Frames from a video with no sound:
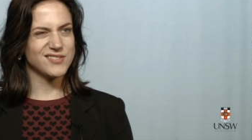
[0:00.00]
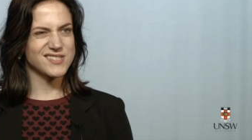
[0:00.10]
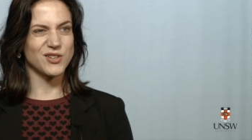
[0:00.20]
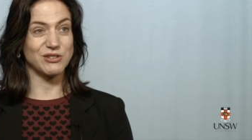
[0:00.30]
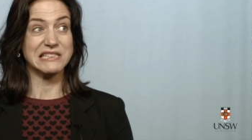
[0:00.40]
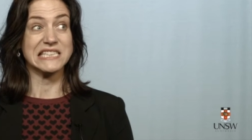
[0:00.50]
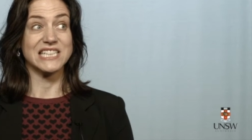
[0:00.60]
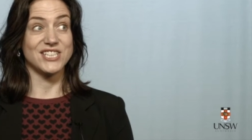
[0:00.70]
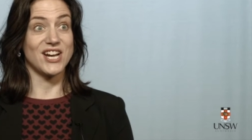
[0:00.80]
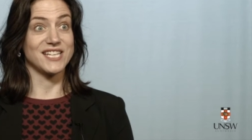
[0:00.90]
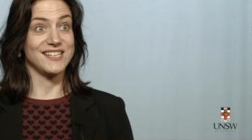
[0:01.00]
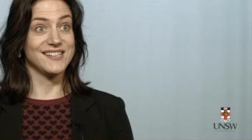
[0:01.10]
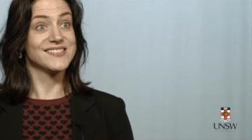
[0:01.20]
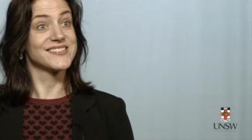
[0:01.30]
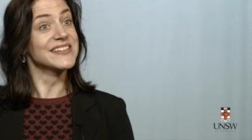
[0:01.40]
so nine
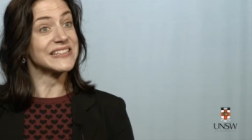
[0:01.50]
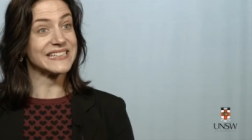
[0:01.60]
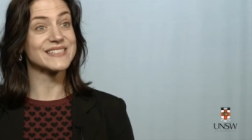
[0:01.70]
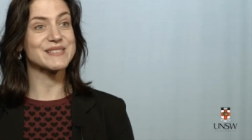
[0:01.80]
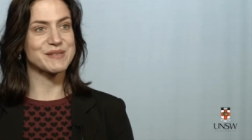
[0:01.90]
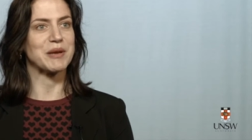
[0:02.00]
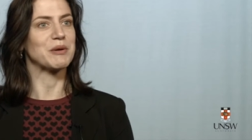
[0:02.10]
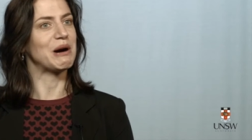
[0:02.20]
years. It's been a